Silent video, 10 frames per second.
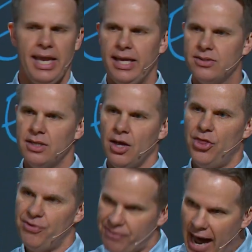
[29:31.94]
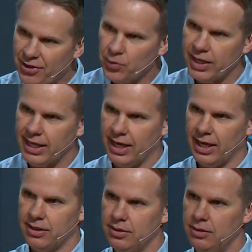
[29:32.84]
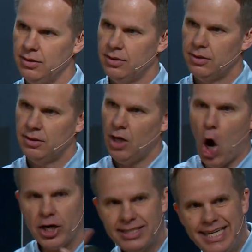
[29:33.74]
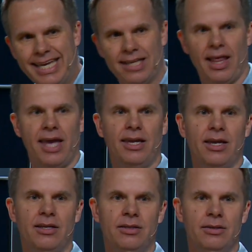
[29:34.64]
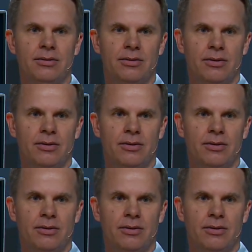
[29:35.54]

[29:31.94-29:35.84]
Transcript: is the Father again articulating